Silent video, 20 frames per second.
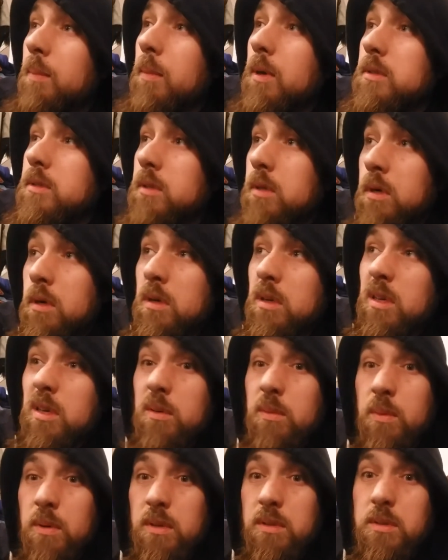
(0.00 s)
in my
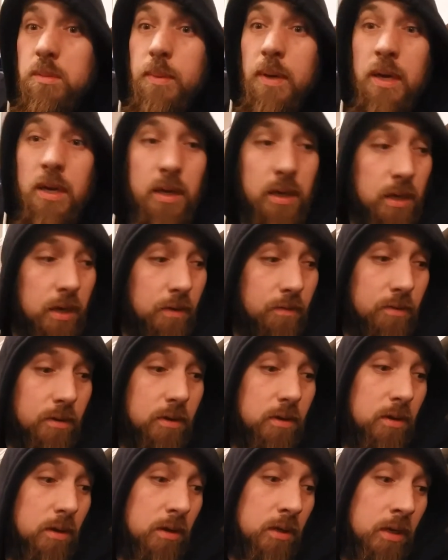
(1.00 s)
Target. Well, it's about
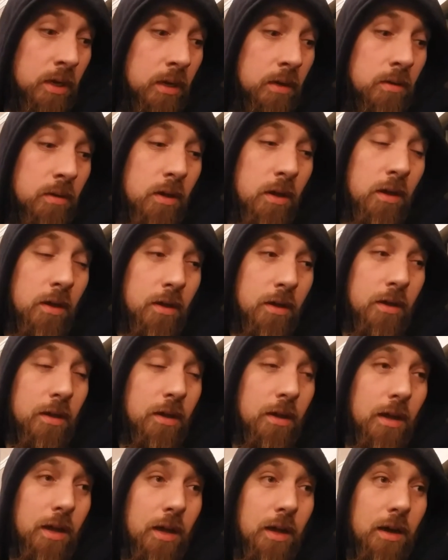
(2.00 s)
11 o'clock now.
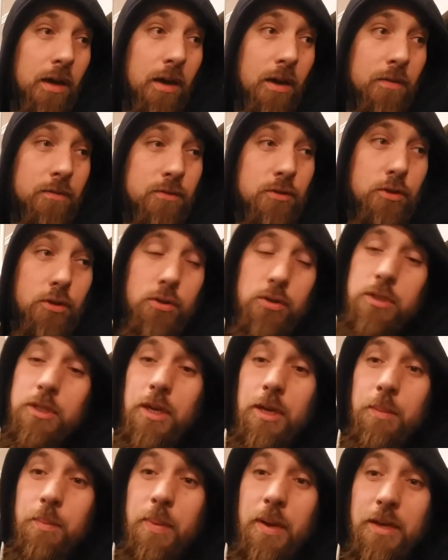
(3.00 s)
I've
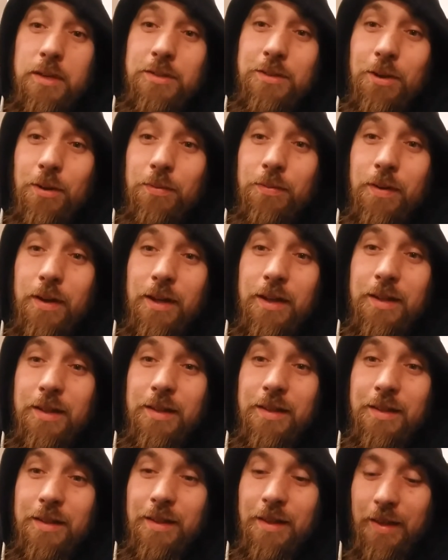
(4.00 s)
just had a best
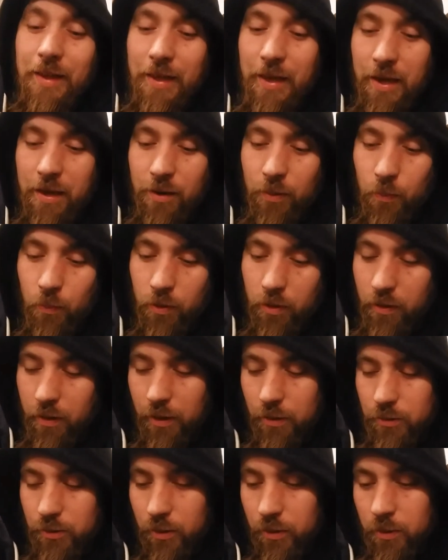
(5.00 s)
offer again on one
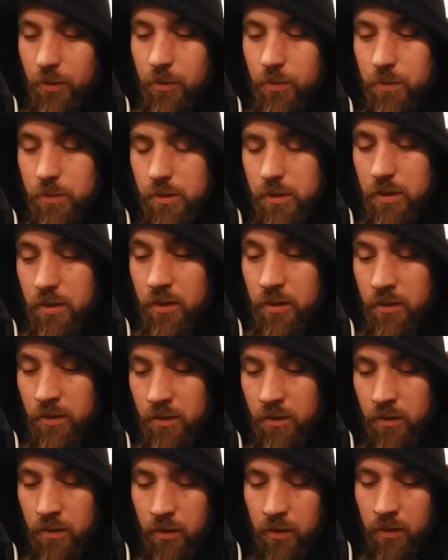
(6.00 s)
of those items.
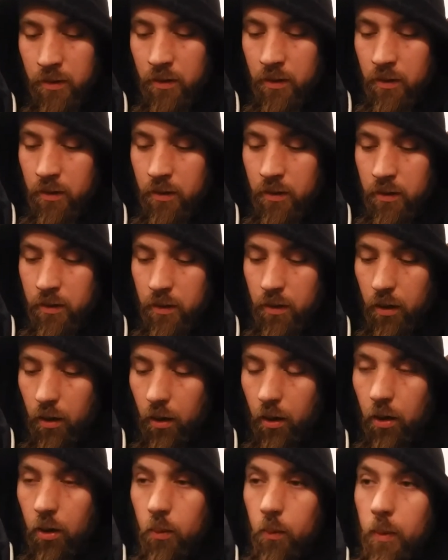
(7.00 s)

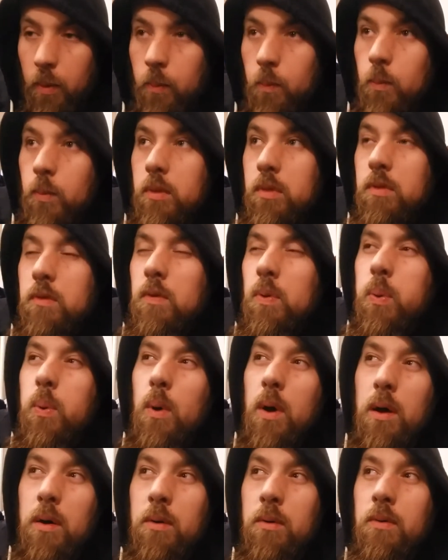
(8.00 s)
I went with
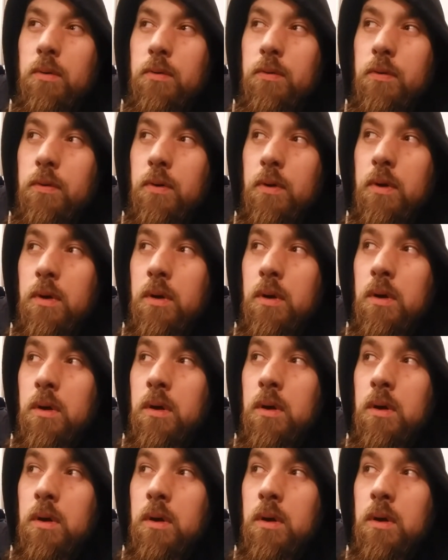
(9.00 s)
12.